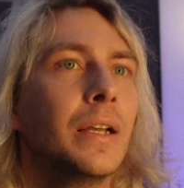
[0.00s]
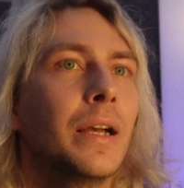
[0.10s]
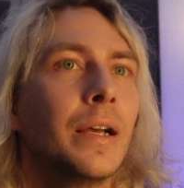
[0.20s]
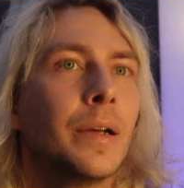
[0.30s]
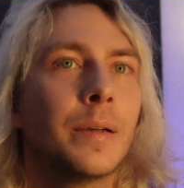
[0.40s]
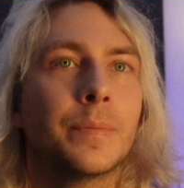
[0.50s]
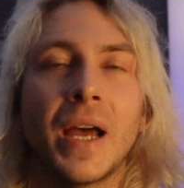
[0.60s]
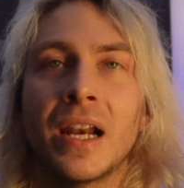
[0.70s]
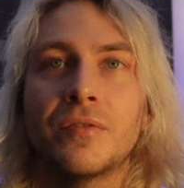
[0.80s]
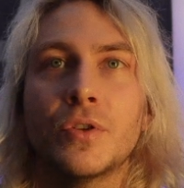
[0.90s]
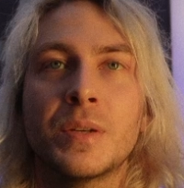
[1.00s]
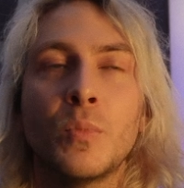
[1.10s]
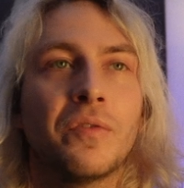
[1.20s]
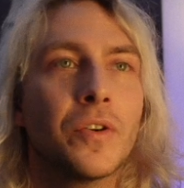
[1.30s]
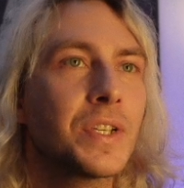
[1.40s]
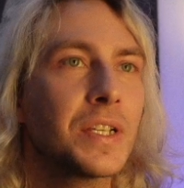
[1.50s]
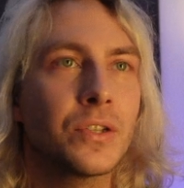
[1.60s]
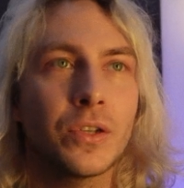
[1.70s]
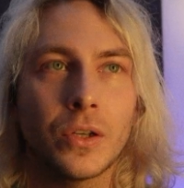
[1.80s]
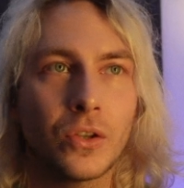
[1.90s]
I love using Morphosis
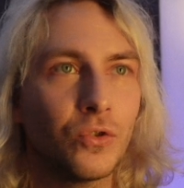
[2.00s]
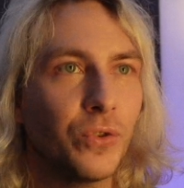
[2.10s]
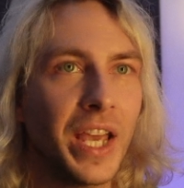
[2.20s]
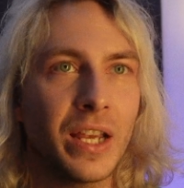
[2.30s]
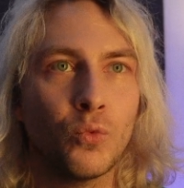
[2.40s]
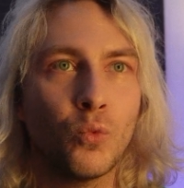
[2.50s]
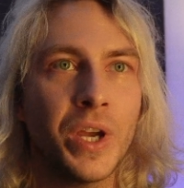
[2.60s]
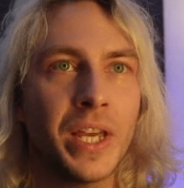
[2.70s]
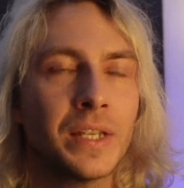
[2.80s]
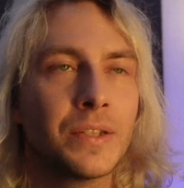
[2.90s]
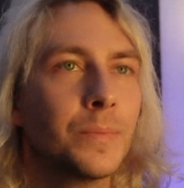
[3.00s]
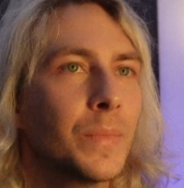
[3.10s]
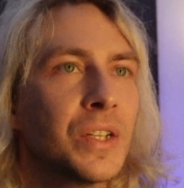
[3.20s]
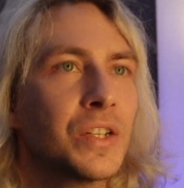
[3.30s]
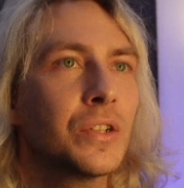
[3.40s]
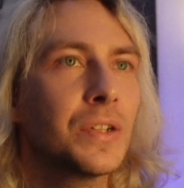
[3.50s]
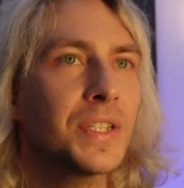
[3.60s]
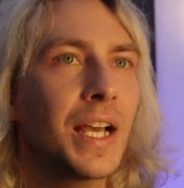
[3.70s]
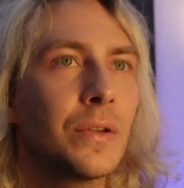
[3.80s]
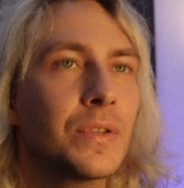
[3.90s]
to create weird additional
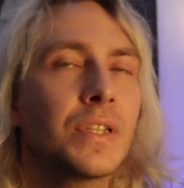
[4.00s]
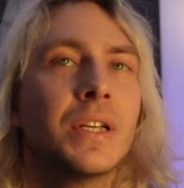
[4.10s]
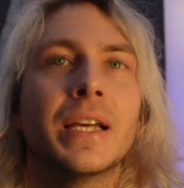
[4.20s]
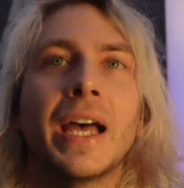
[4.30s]
sounds,